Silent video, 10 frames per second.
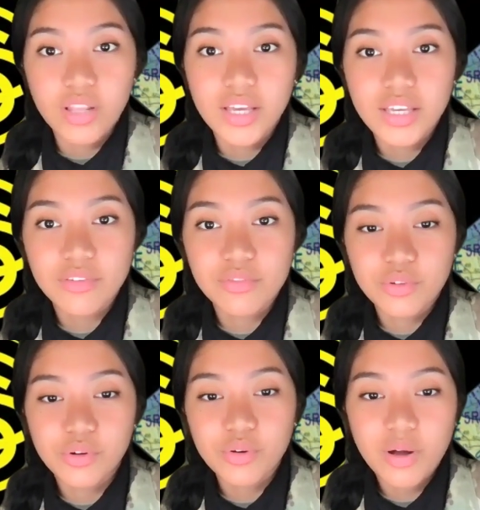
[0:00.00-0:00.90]
Like, if
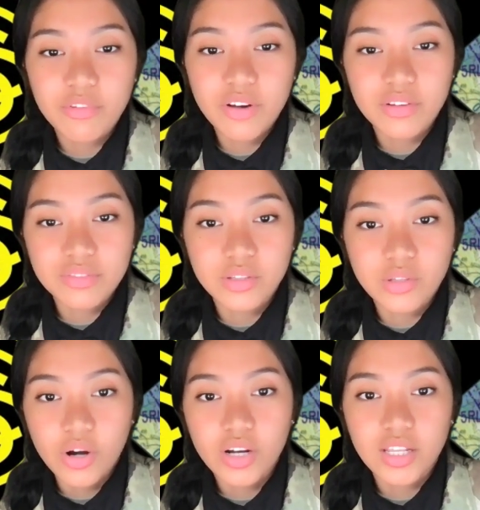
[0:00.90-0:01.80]
you're afraid of the
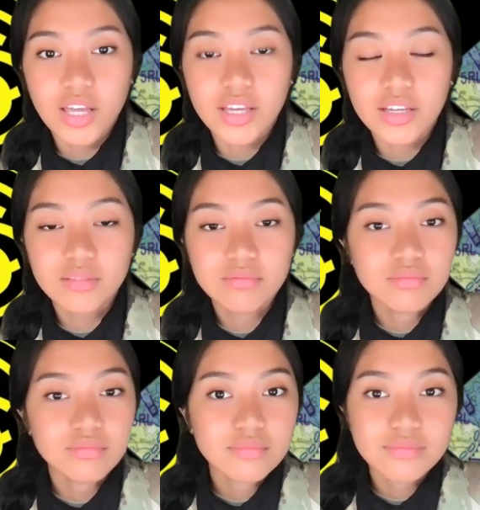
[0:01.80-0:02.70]
dark, like,
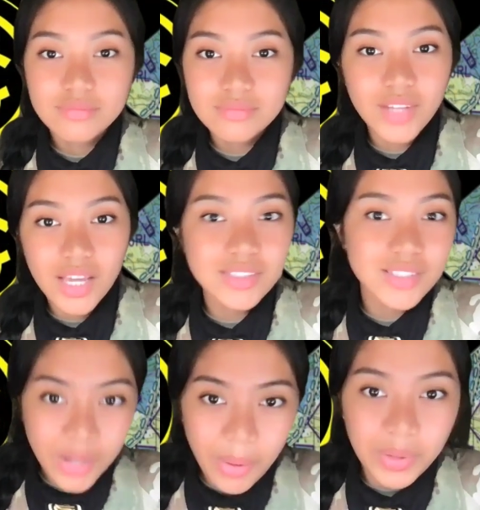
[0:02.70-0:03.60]

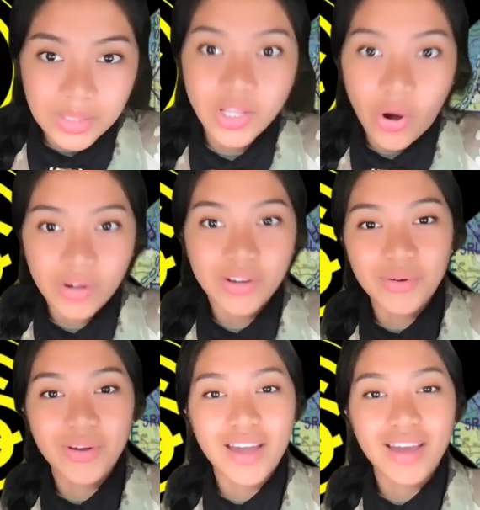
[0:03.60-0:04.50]
it's gonna be dark,
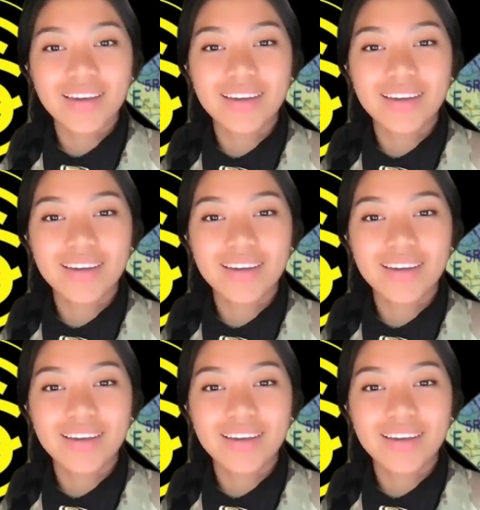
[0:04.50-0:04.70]
okay?